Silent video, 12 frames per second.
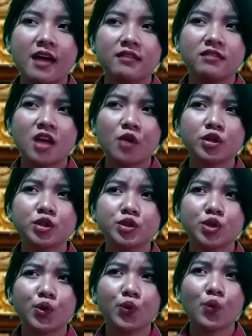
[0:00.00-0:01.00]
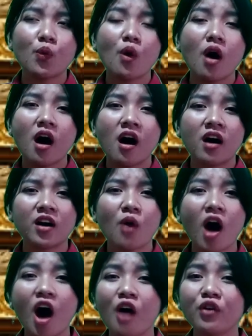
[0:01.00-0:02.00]
and they will know
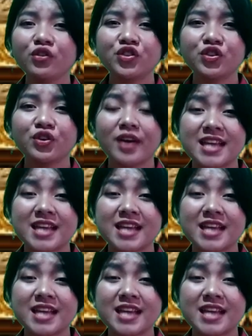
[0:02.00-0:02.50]
how to